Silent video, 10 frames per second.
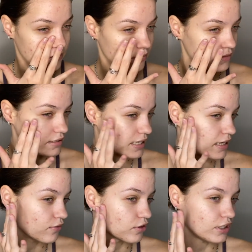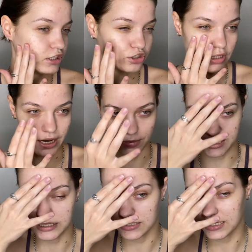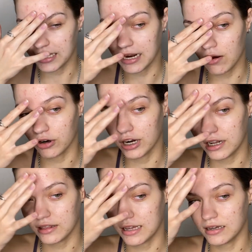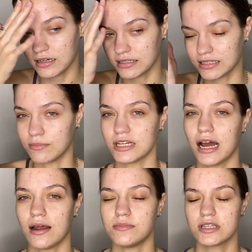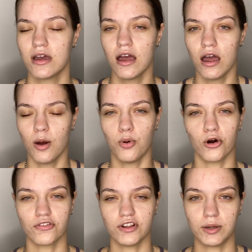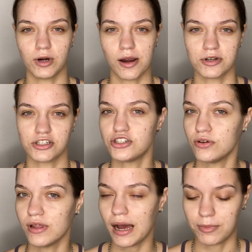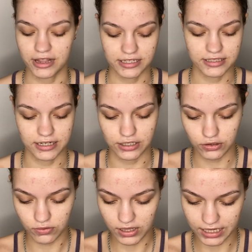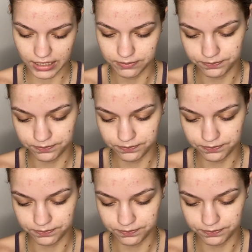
didn't really dry my skin out or anything, because sometimes pore filling primers do that, but this didn't do that.